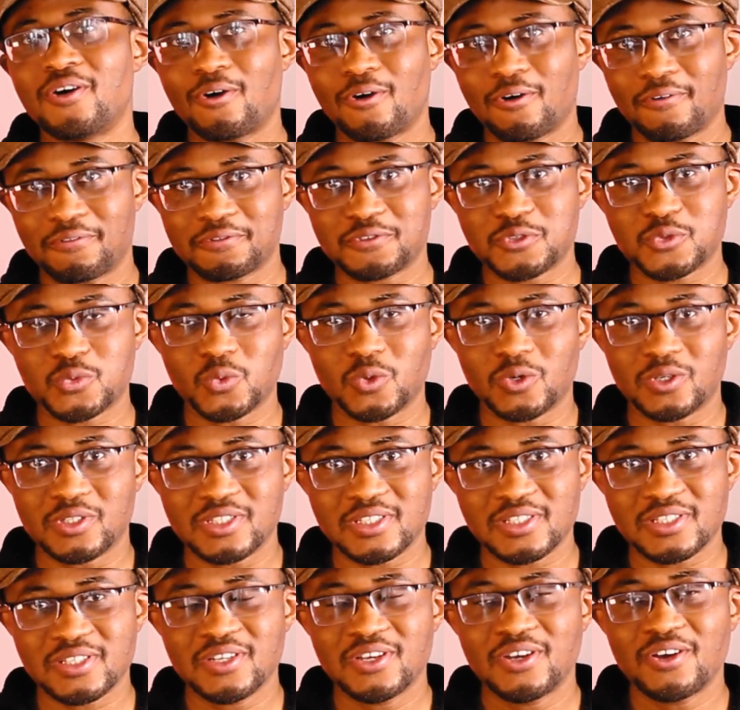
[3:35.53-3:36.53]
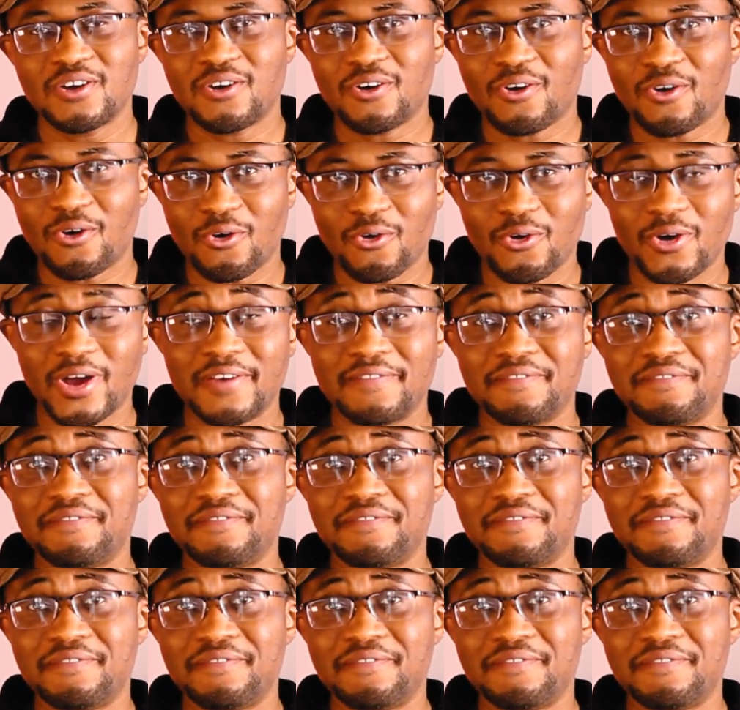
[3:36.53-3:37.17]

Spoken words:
of SWOT or a